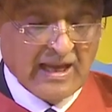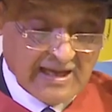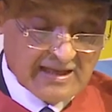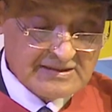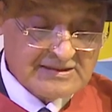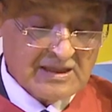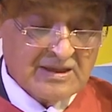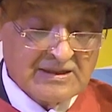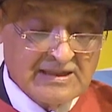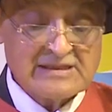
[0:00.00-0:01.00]
And
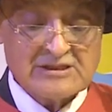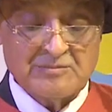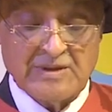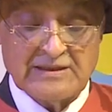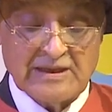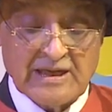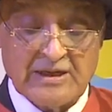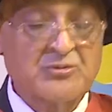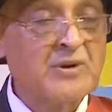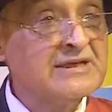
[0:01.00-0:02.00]
Nelson
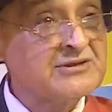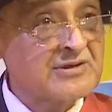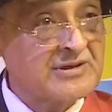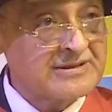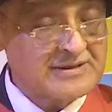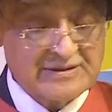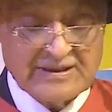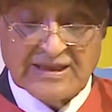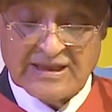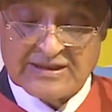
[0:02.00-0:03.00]
Mandela
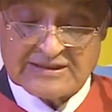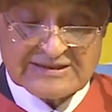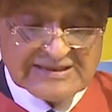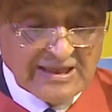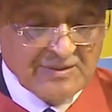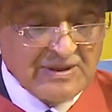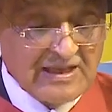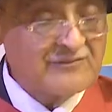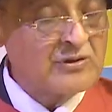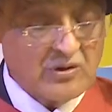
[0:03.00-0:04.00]
reiterated the same
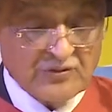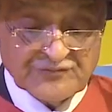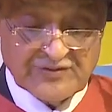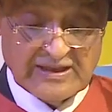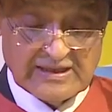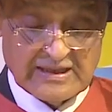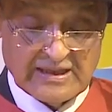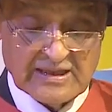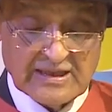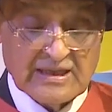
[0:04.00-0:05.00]
level of thinking.